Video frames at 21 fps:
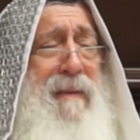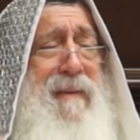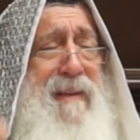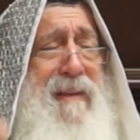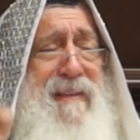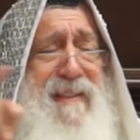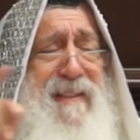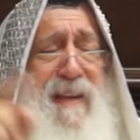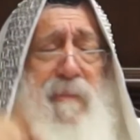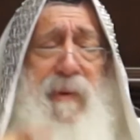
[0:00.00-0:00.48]

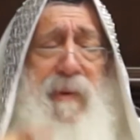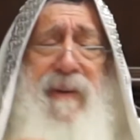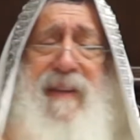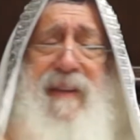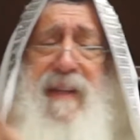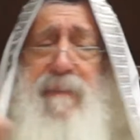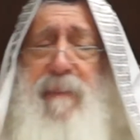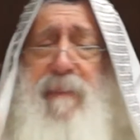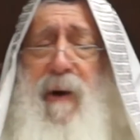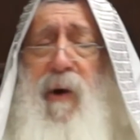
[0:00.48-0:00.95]
The same way
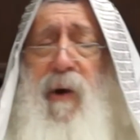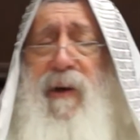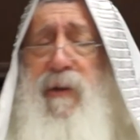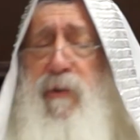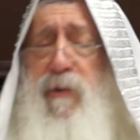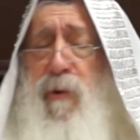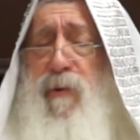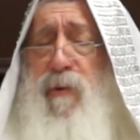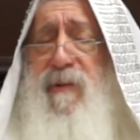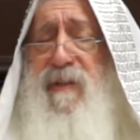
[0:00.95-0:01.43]
that Paro
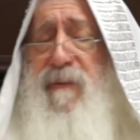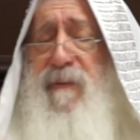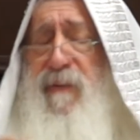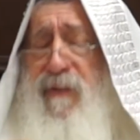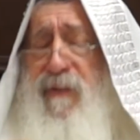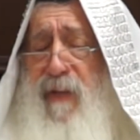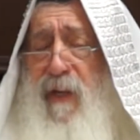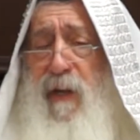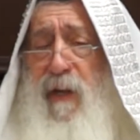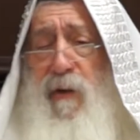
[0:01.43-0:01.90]
knows
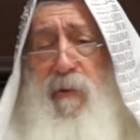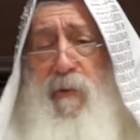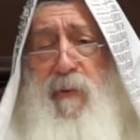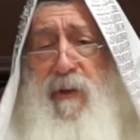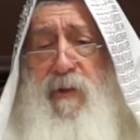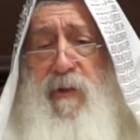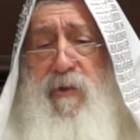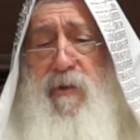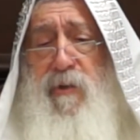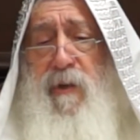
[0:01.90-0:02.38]
70
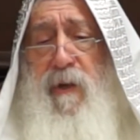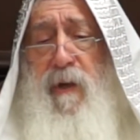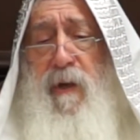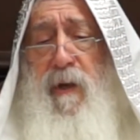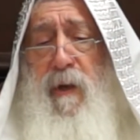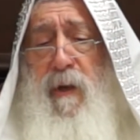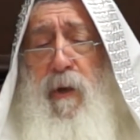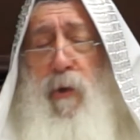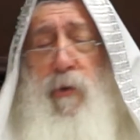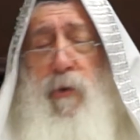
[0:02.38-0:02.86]
language,
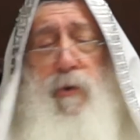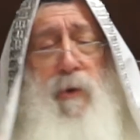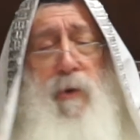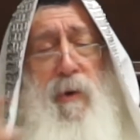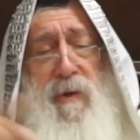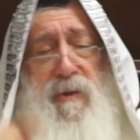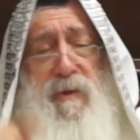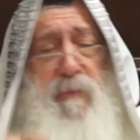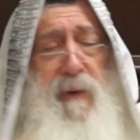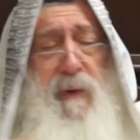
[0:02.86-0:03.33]

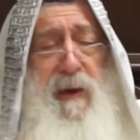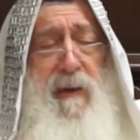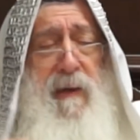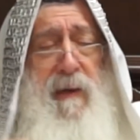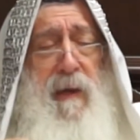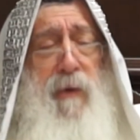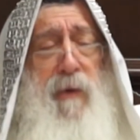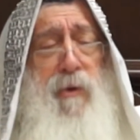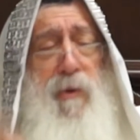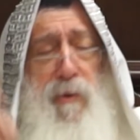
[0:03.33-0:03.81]
you as
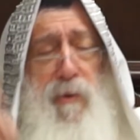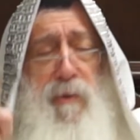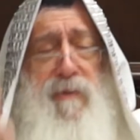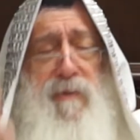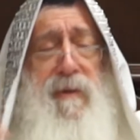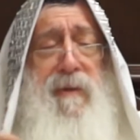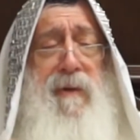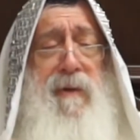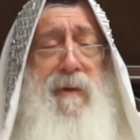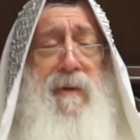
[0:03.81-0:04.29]
well, you know
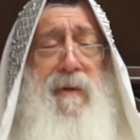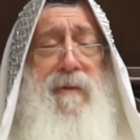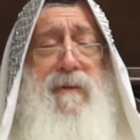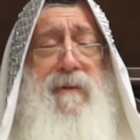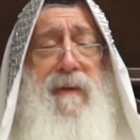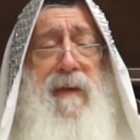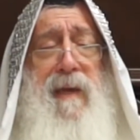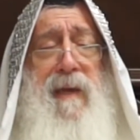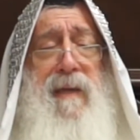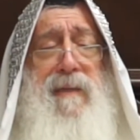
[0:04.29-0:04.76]

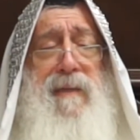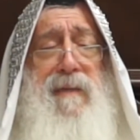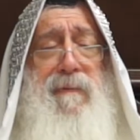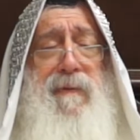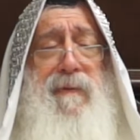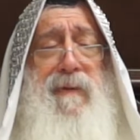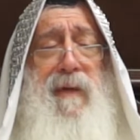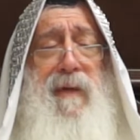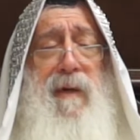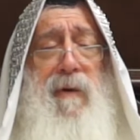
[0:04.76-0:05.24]

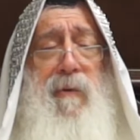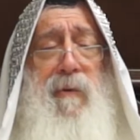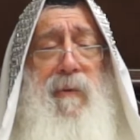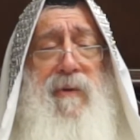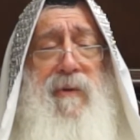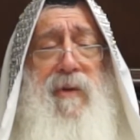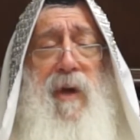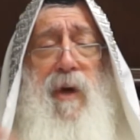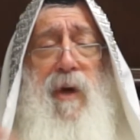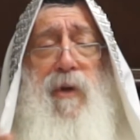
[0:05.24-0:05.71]
70
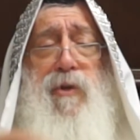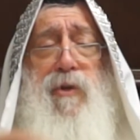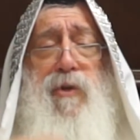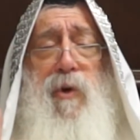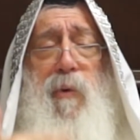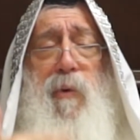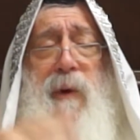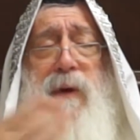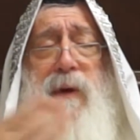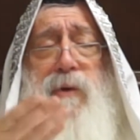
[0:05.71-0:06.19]
language.
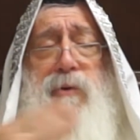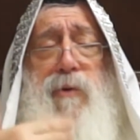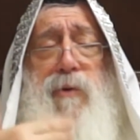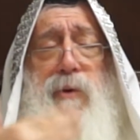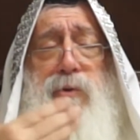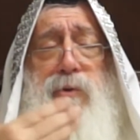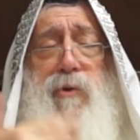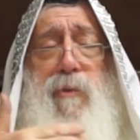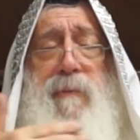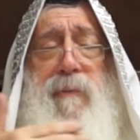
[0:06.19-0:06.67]
So why you
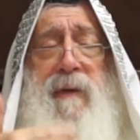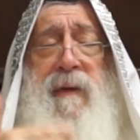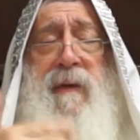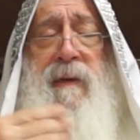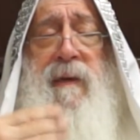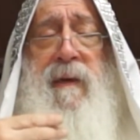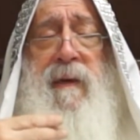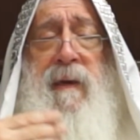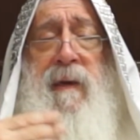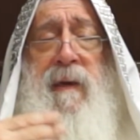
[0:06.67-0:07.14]
talk to
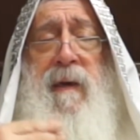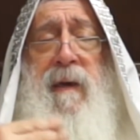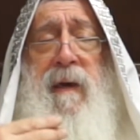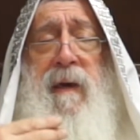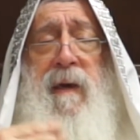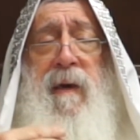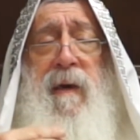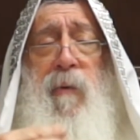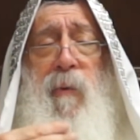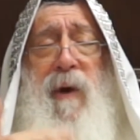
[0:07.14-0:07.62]
me?
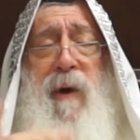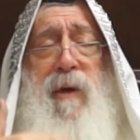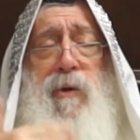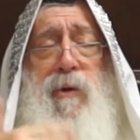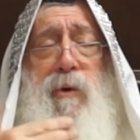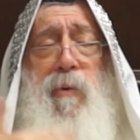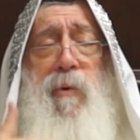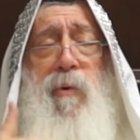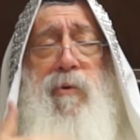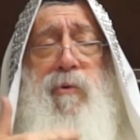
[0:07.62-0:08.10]
Why you
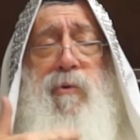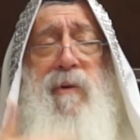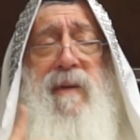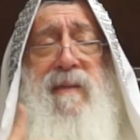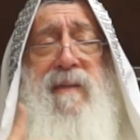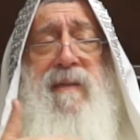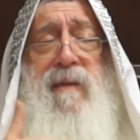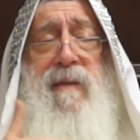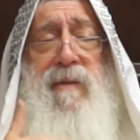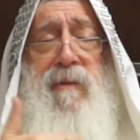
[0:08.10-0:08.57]
don't want to
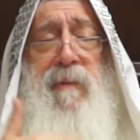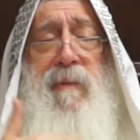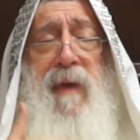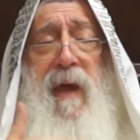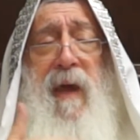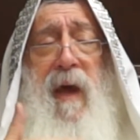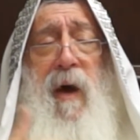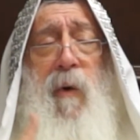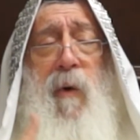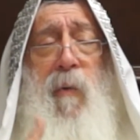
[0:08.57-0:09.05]
listen to
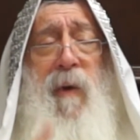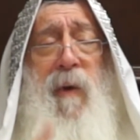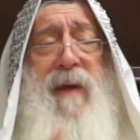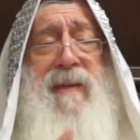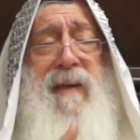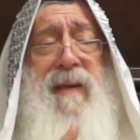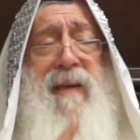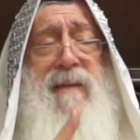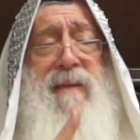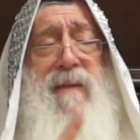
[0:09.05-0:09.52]
me? Why
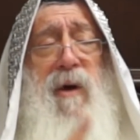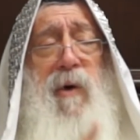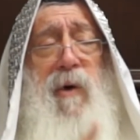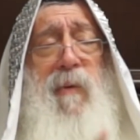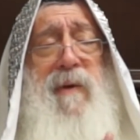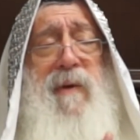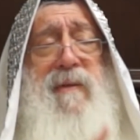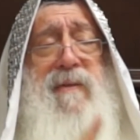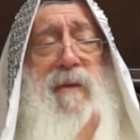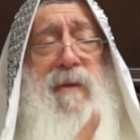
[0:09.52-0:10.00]
there is
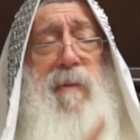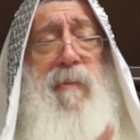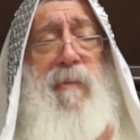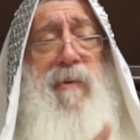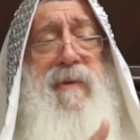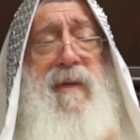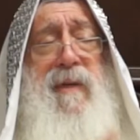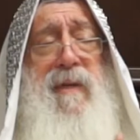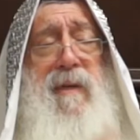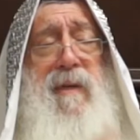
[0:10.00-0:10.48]
always
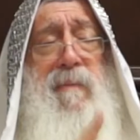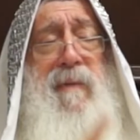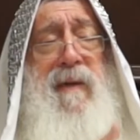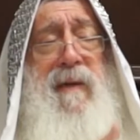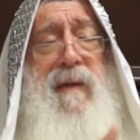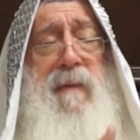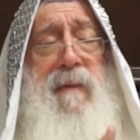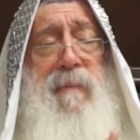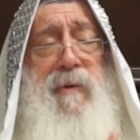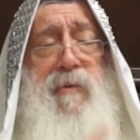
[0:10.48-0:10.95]
somebody in the
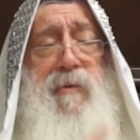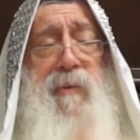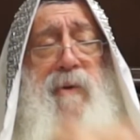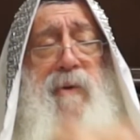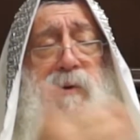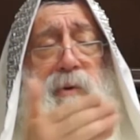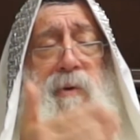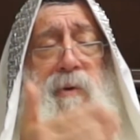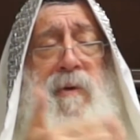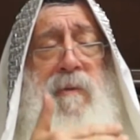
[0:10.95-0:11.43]
middle
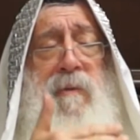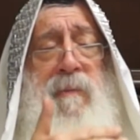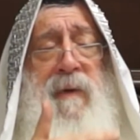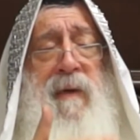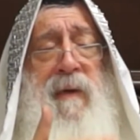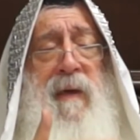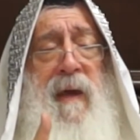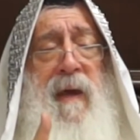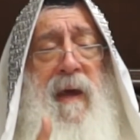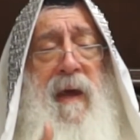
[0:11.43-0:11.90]
between you and
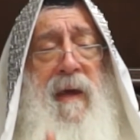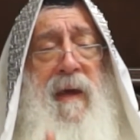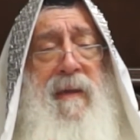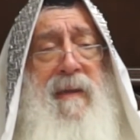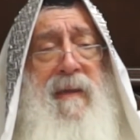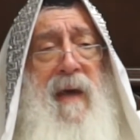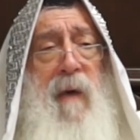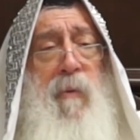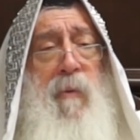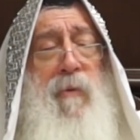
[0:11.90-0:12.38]
me?
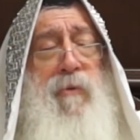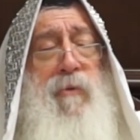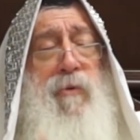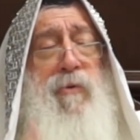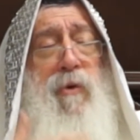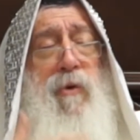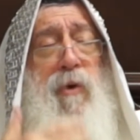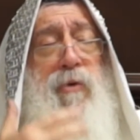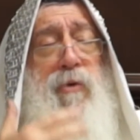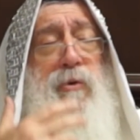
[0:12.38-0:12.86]
Now I want to
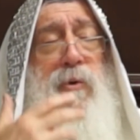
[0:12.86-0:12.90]
talk